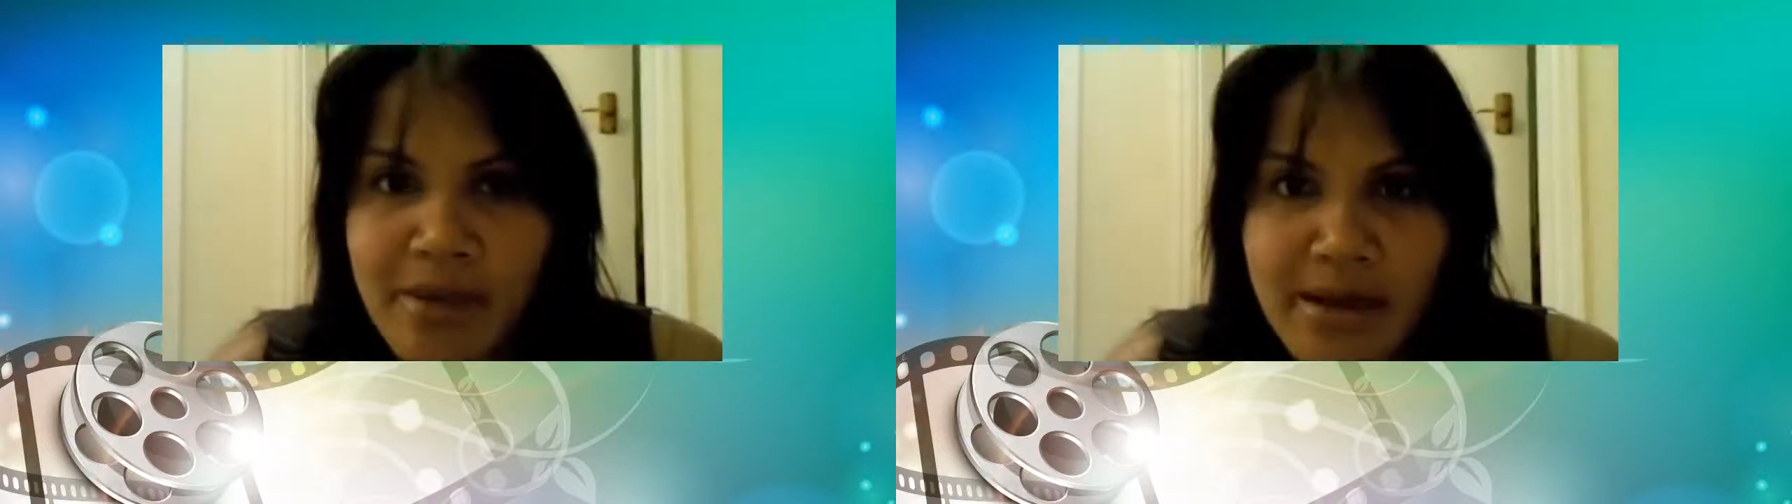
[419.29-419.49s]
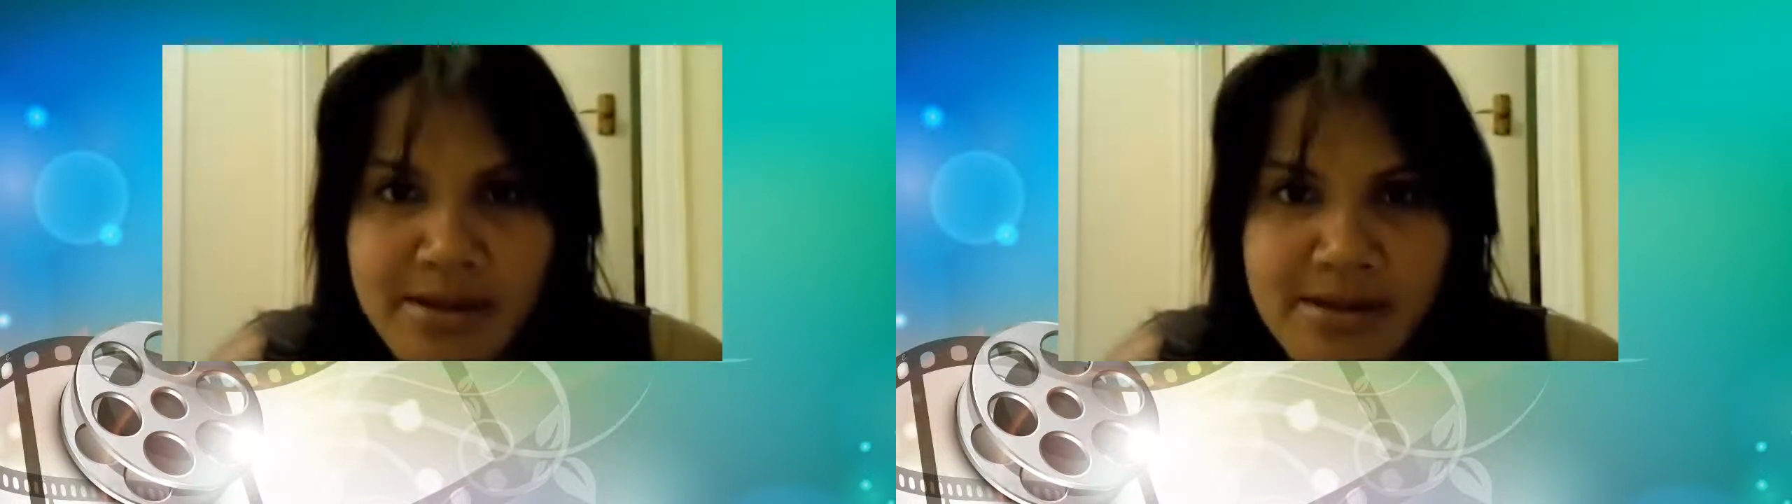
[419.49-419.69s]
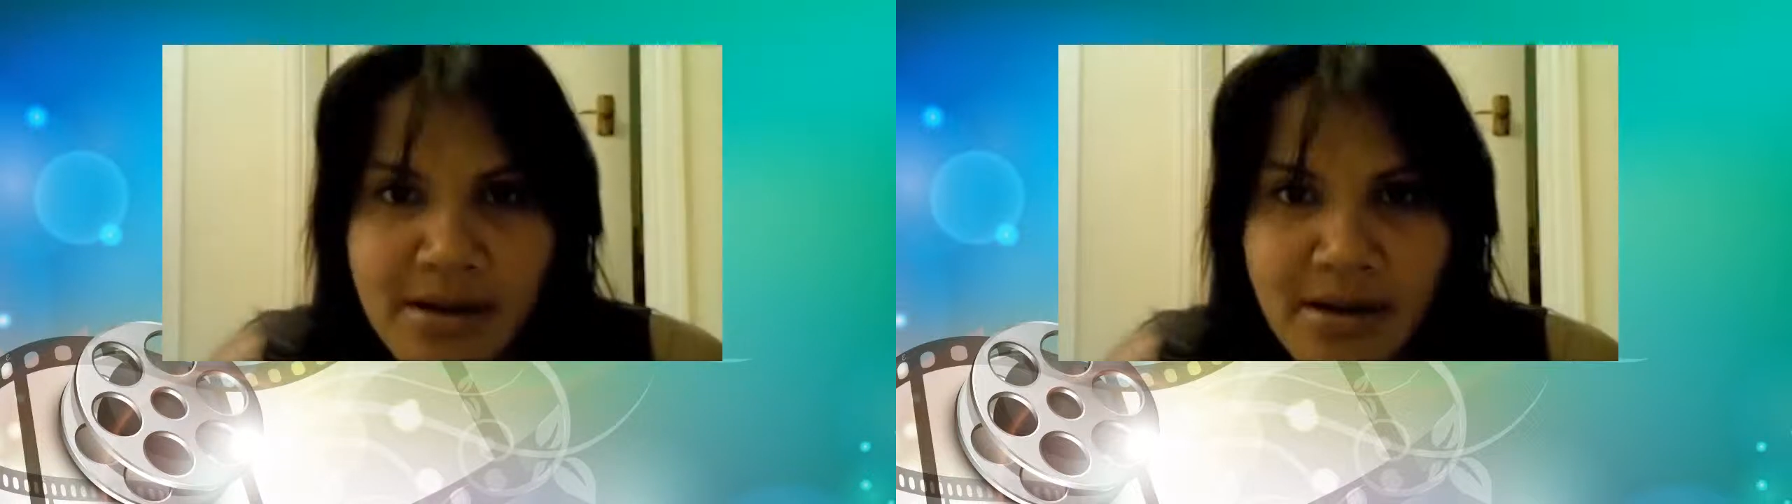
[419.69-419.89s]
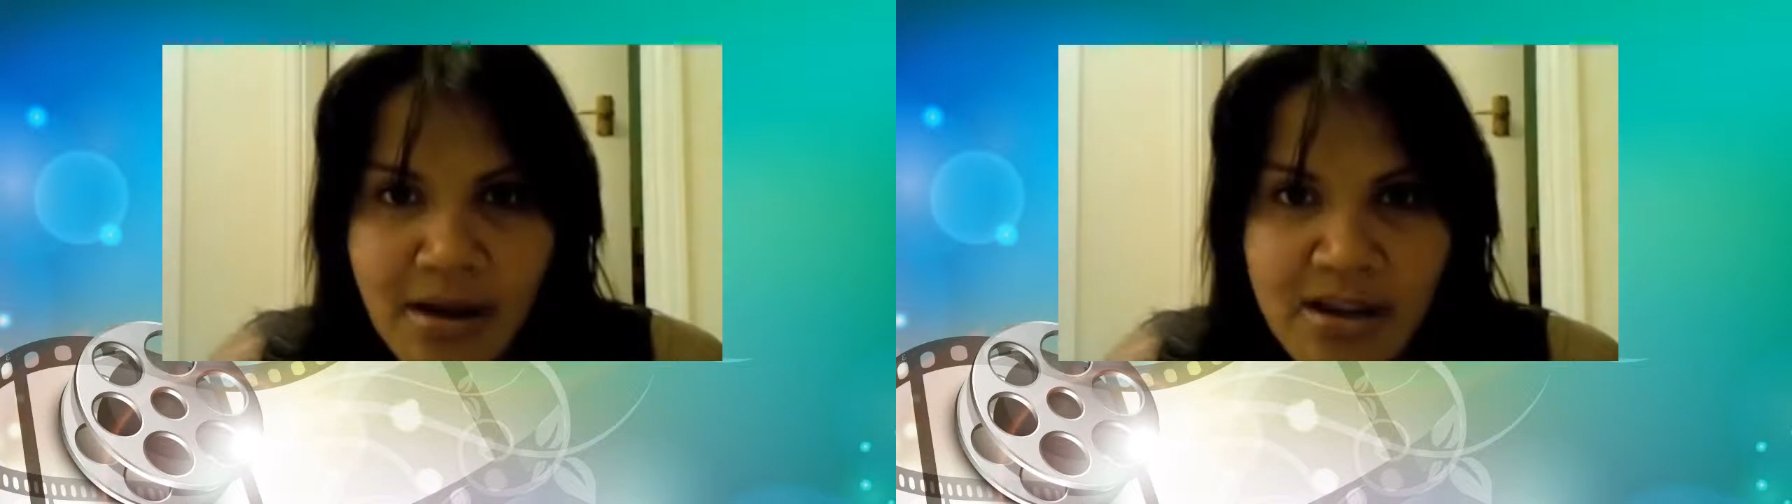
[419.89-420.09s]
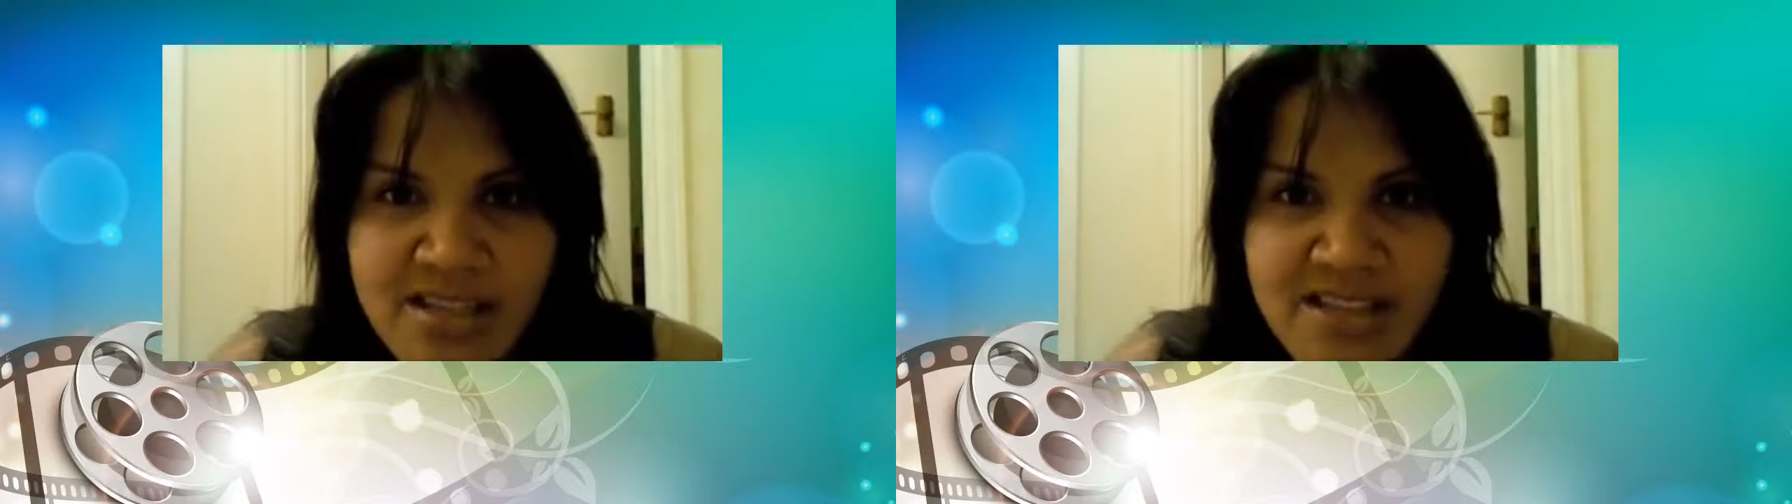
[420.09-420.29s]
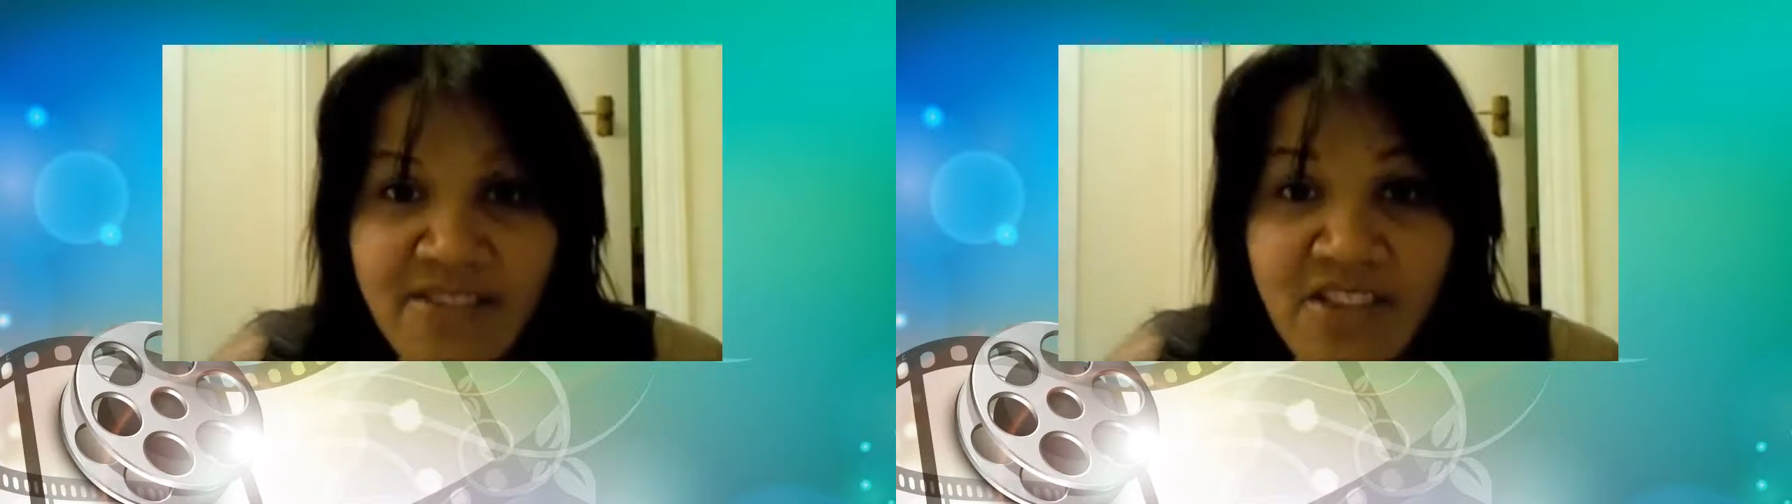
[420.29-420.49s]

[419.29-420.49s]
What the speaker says: Millen sunglasses for